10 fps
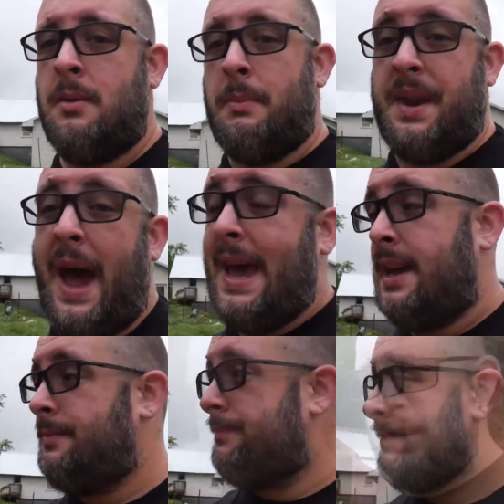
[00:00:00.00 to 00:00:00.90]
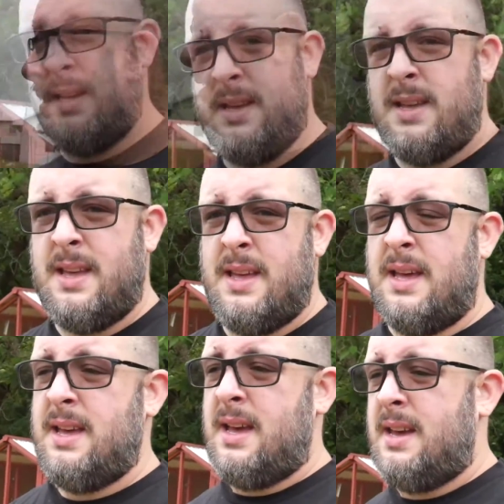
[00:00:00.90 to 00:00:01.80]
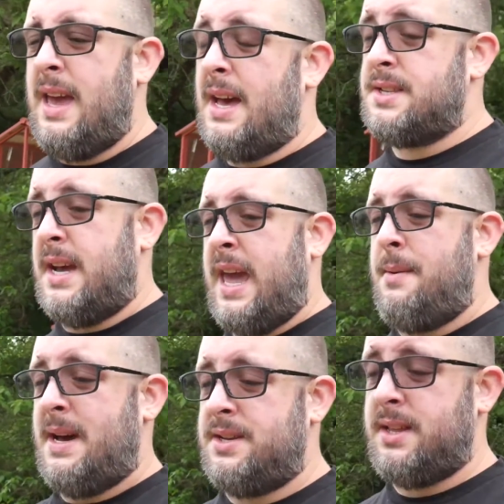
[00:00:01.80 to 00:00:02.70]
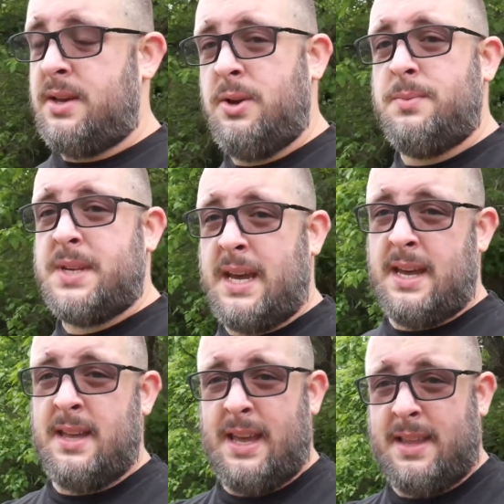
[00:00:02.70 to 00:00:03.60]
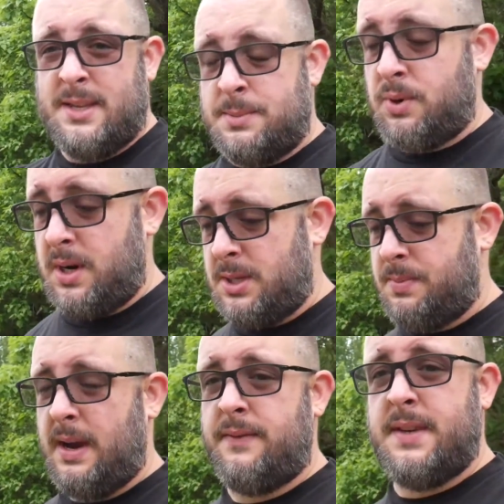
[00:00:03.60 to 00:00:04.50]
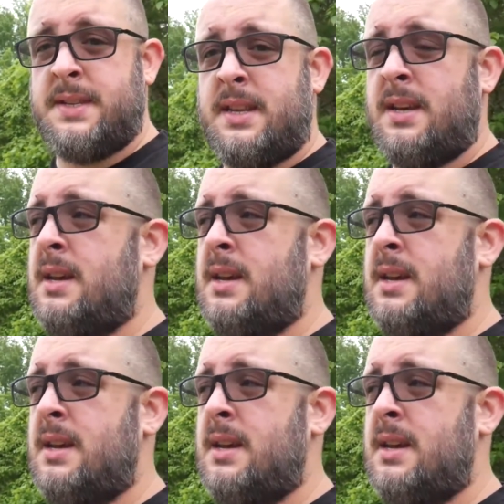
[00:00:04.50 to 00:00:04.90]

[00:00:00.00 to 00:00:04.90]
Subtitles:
diet. Yeah, so I came out to the coop so I could collect this morning's breakfast.